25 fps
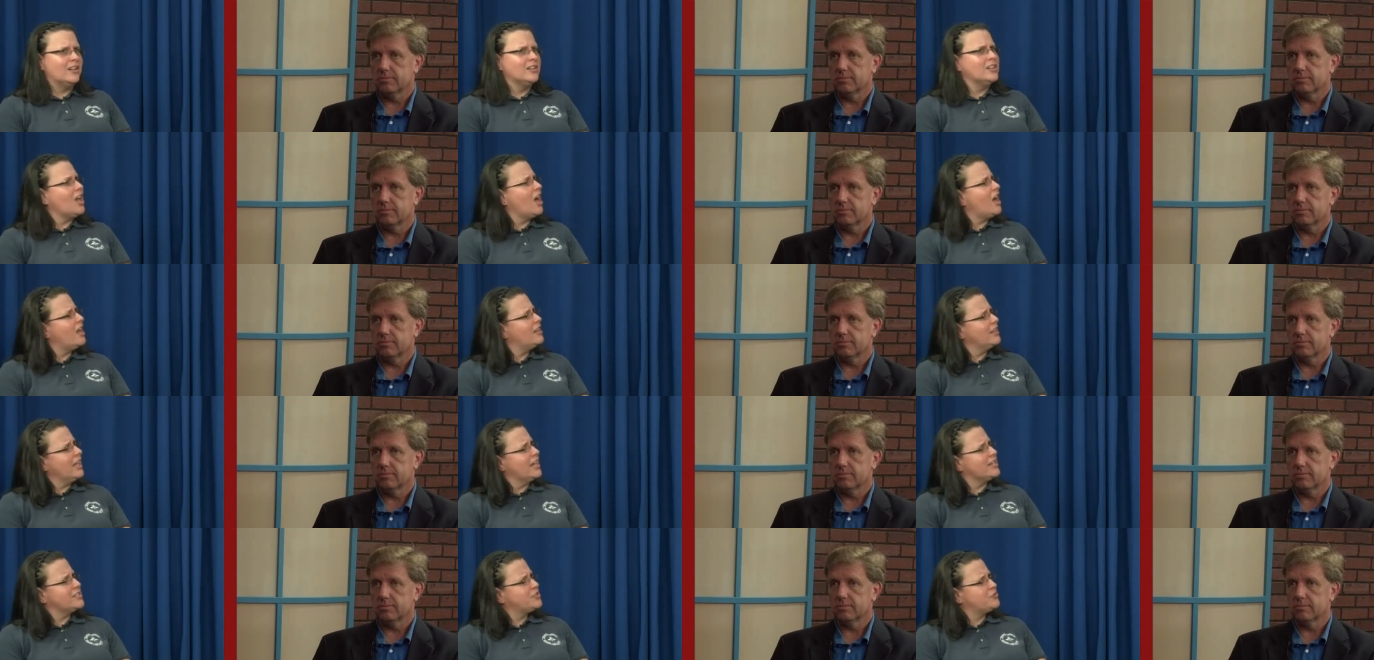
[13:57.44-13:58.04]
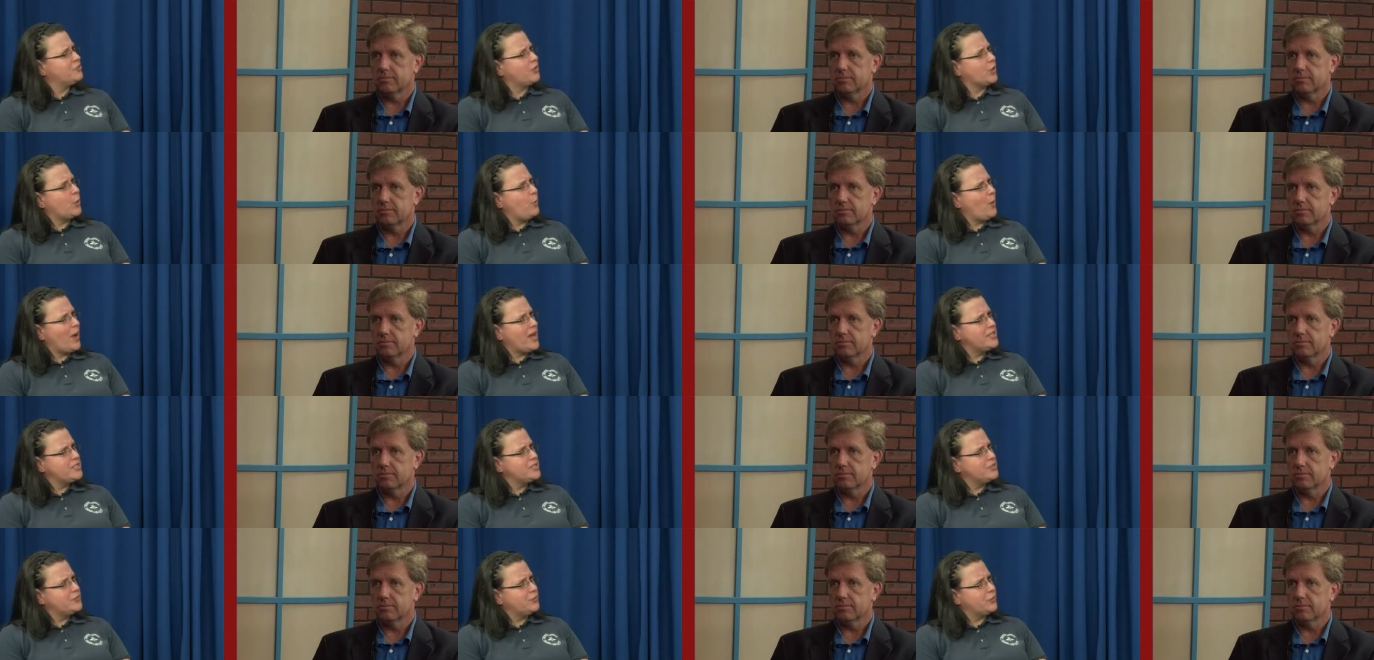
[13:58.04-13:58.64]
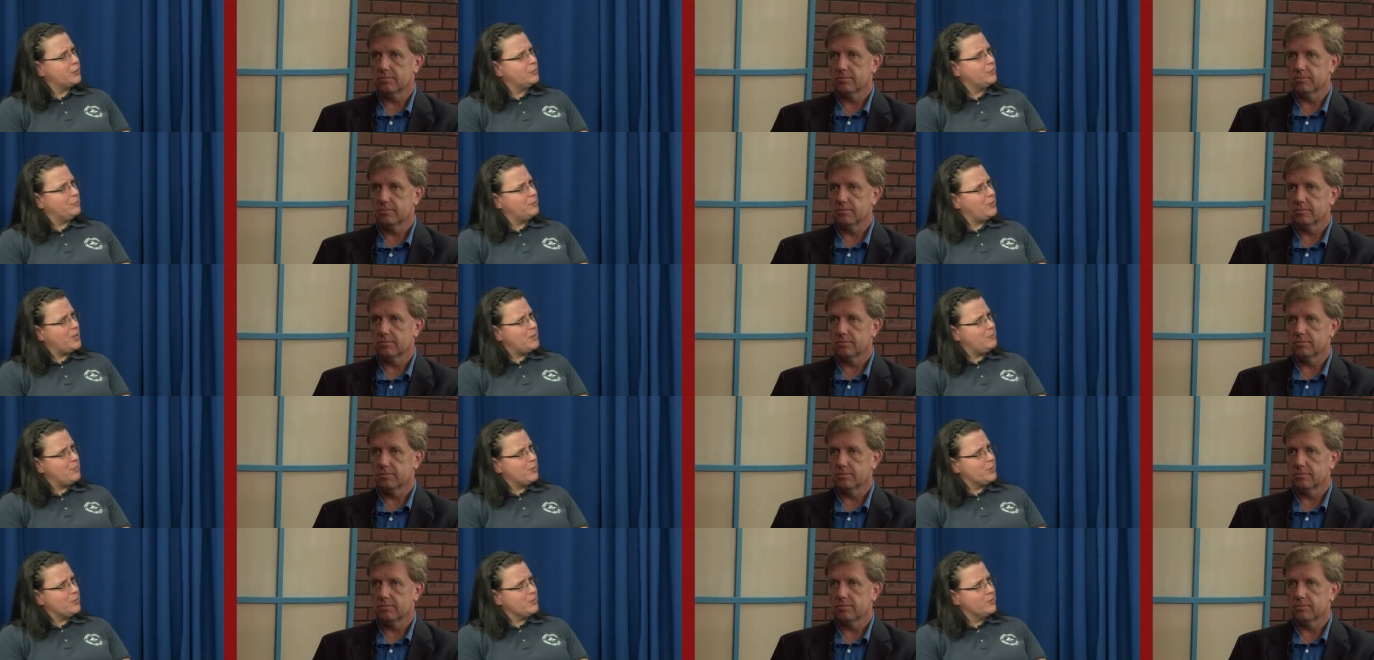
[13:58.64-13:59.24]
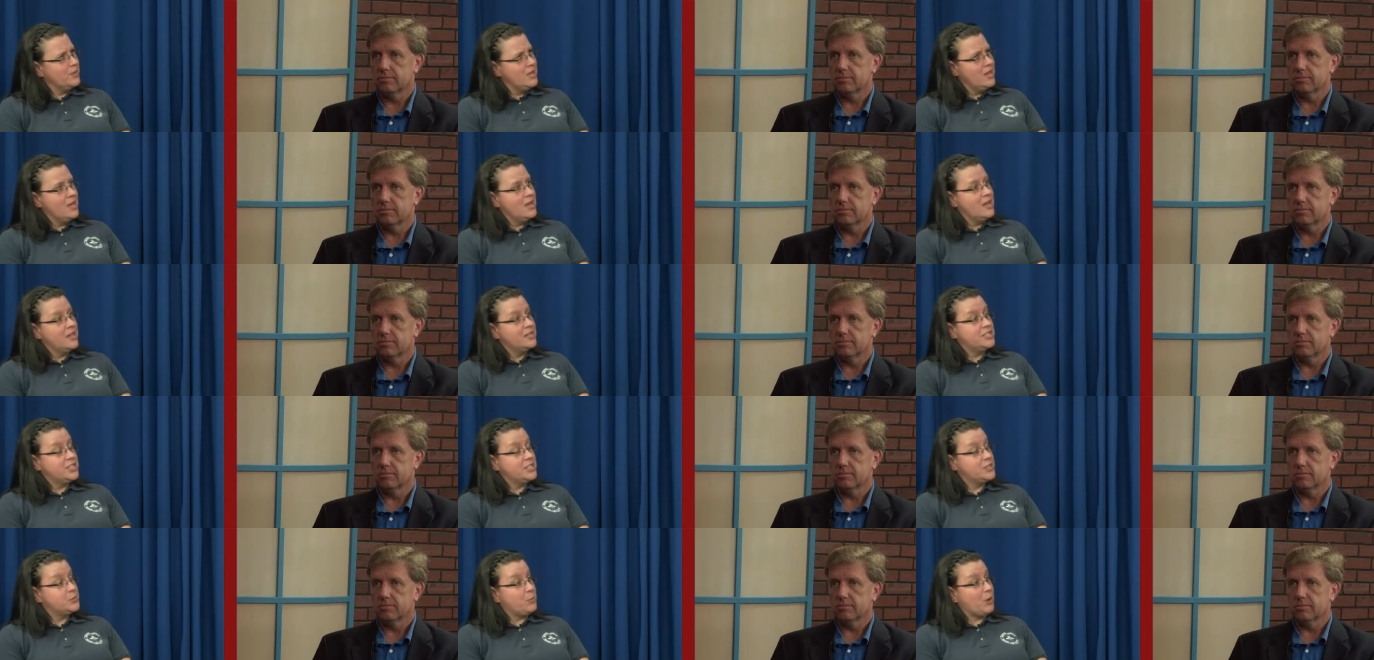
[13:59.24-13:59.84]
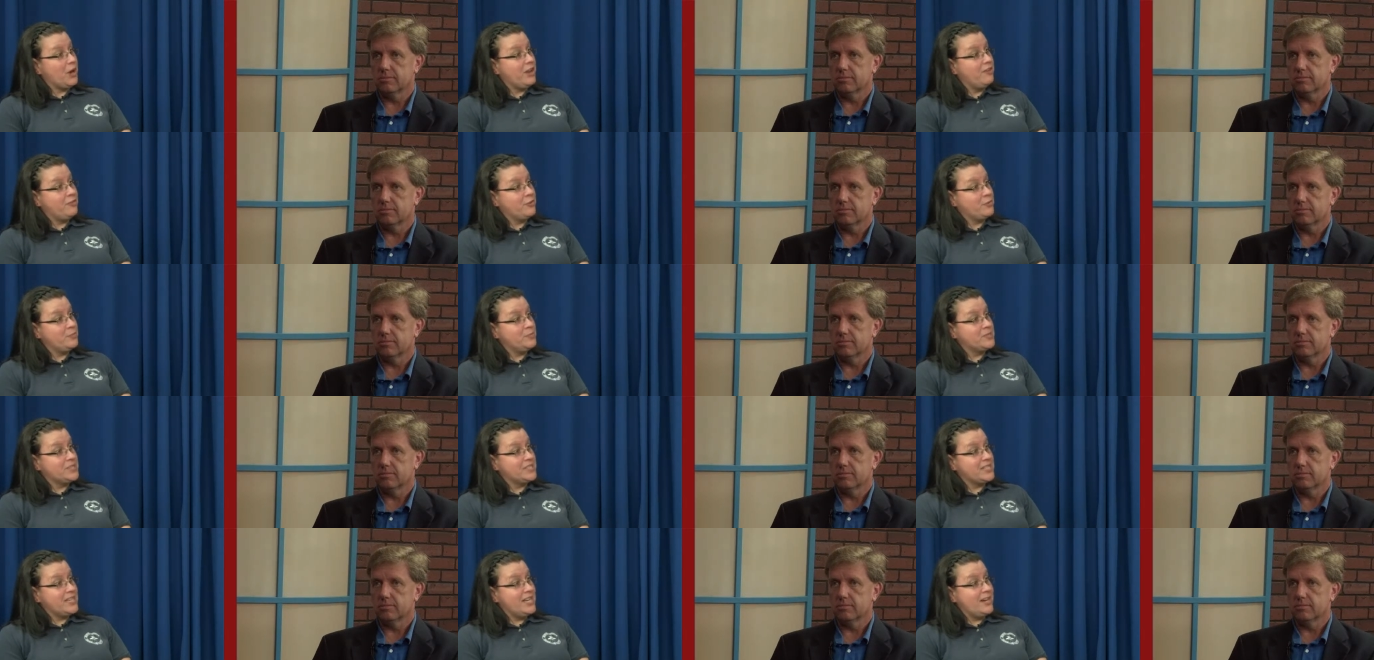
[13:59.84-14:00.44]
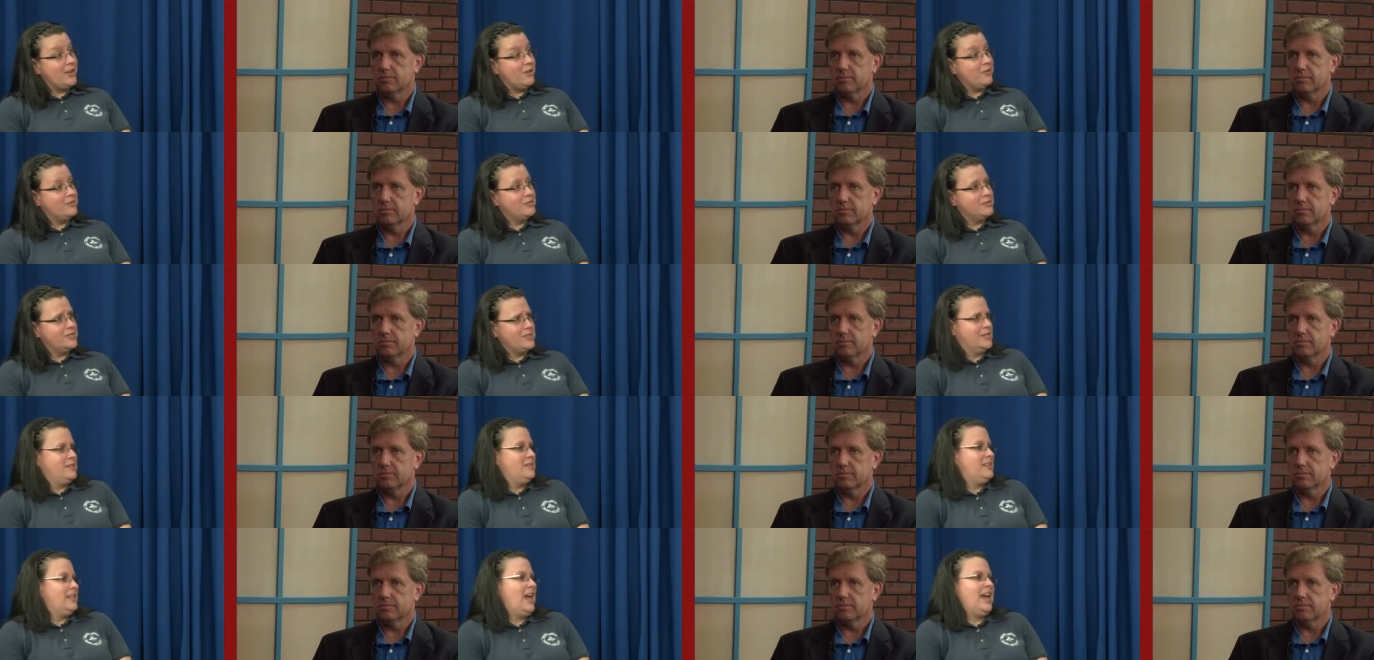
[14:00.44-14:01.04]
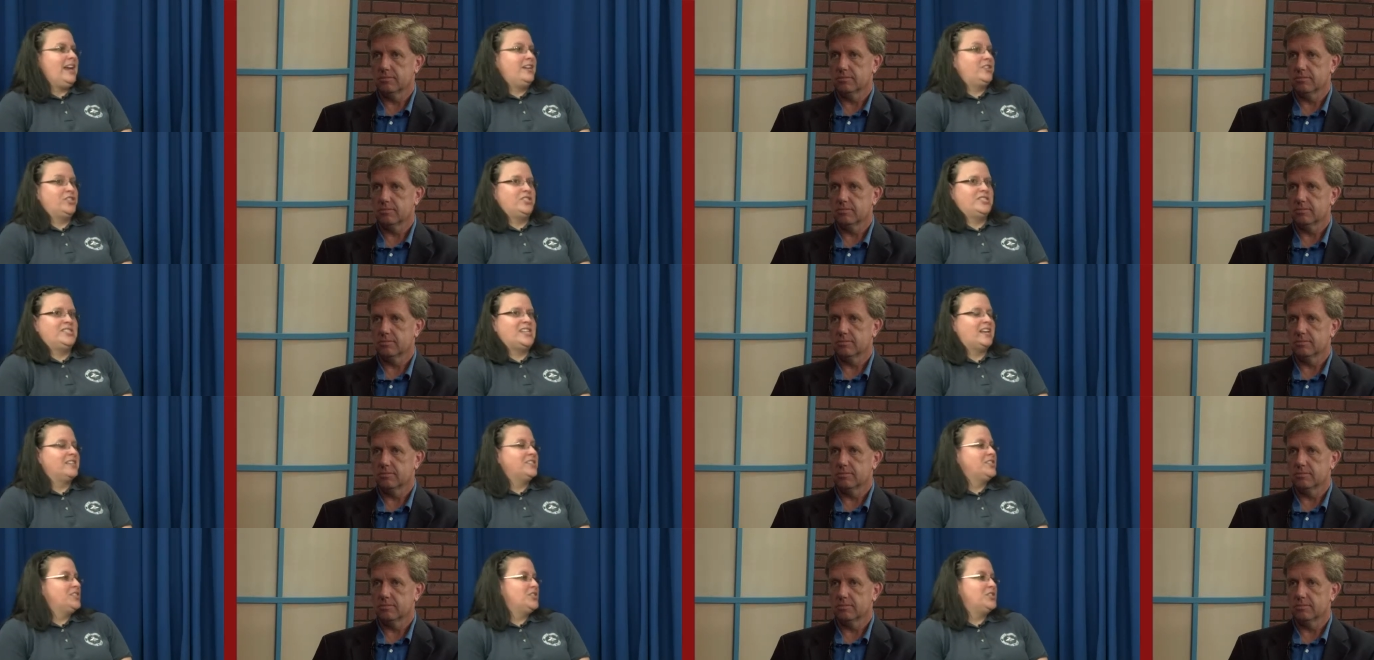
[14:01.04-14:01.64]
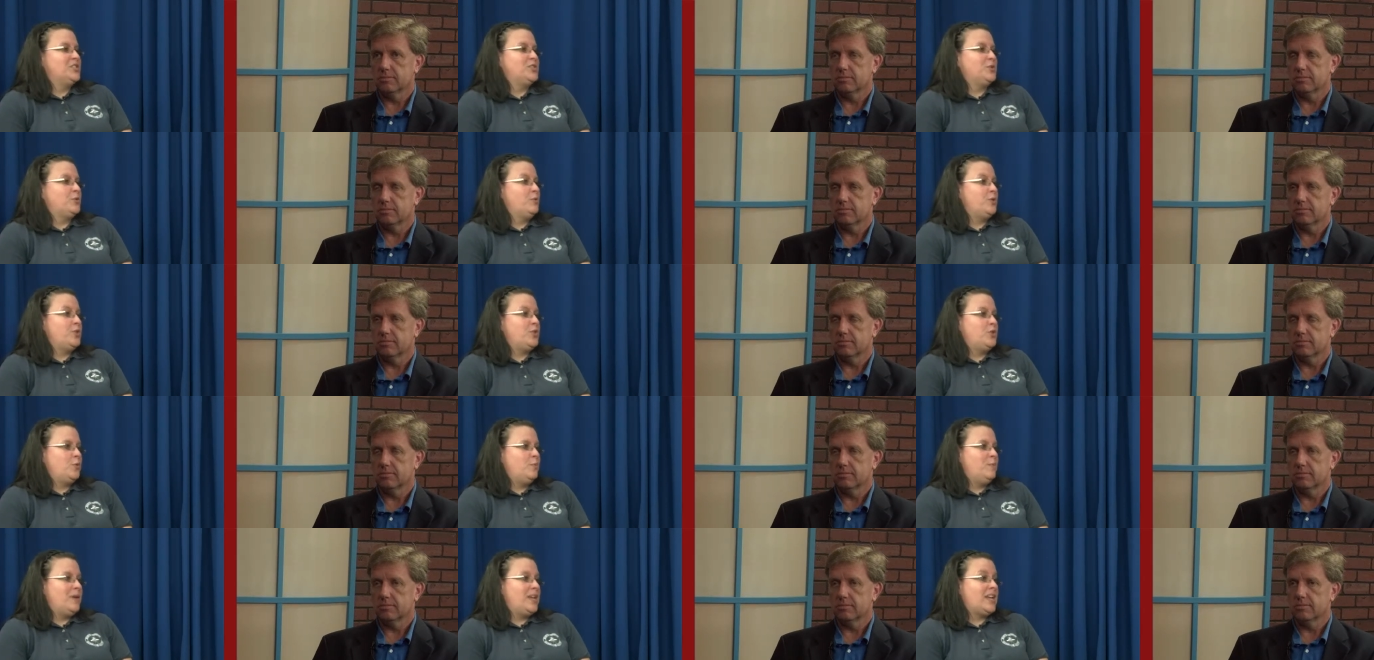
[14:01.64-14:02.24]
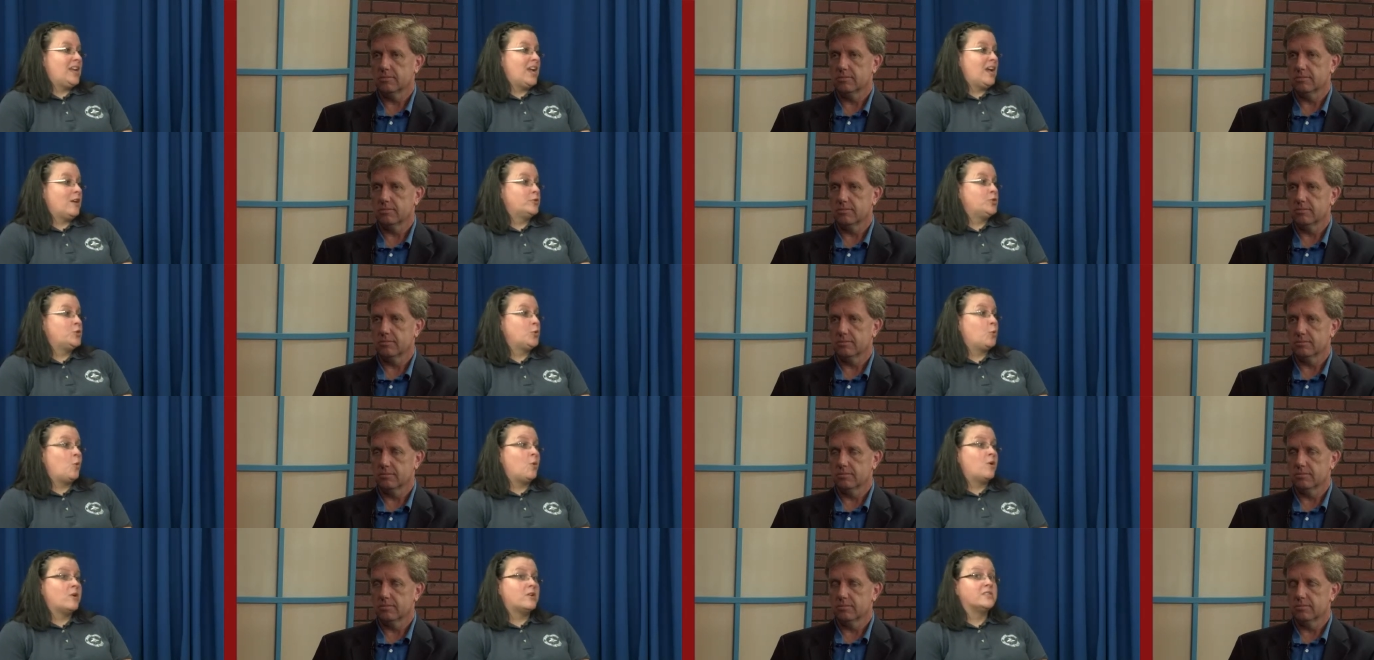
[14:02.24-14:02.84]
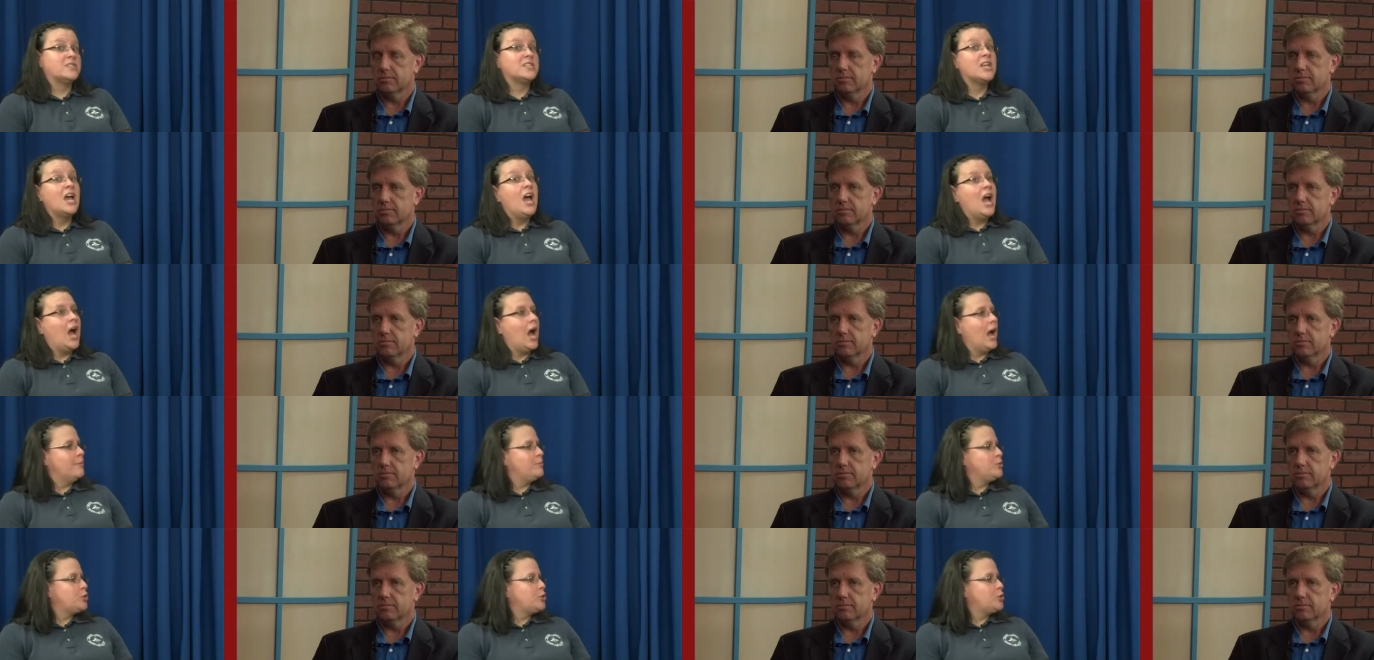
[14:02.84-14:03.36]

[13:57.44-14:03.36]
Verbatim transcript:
Speaker 1: lot less requests for people to spray for mosquitoes, and that just has to do with you being outdoors. I'm